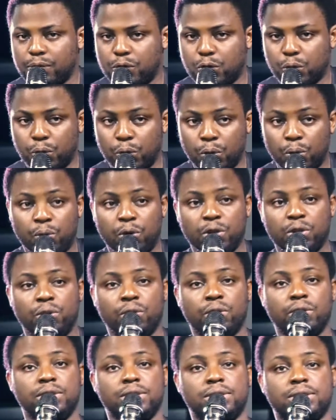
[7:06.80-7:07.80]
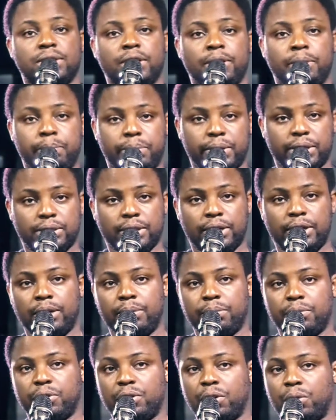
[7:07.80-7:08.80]
To know what God is saying part
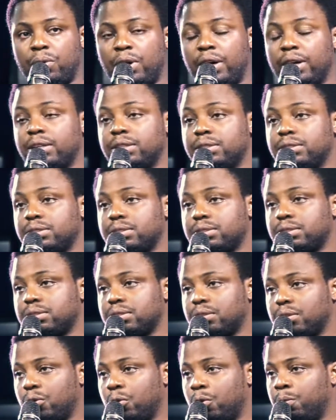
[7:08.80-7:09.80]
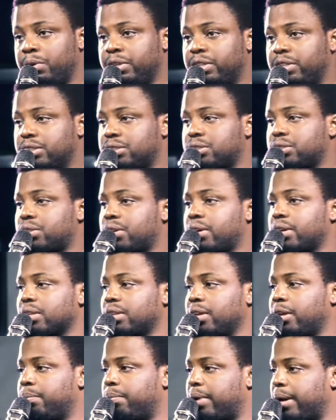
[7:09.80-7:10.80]
time, otherwise, you will be
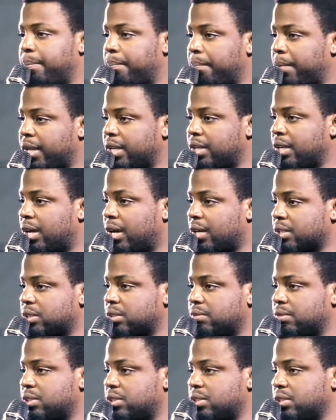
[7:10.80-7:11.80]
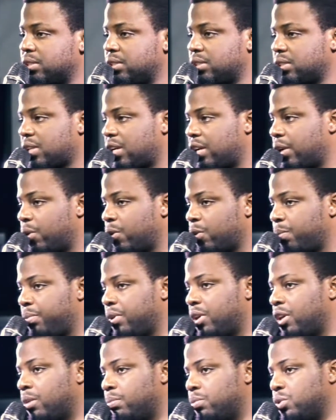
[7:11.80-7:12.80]
distracted by many activities and not
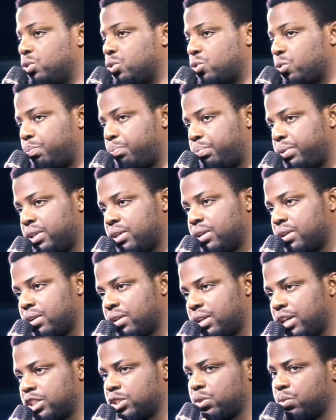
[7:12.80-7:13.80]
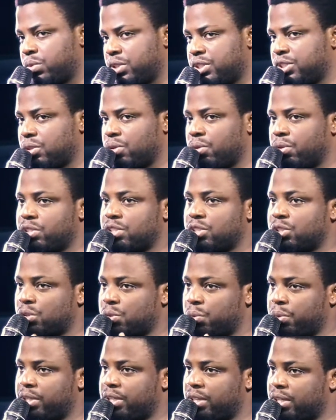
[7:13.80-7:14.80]
be able to pick that which God is
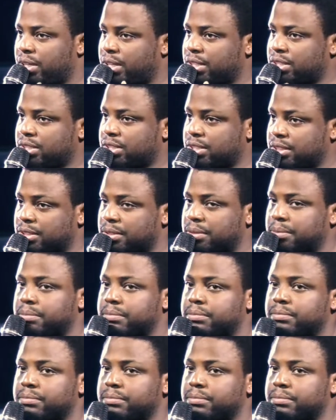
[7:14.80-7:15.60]
doing in that season.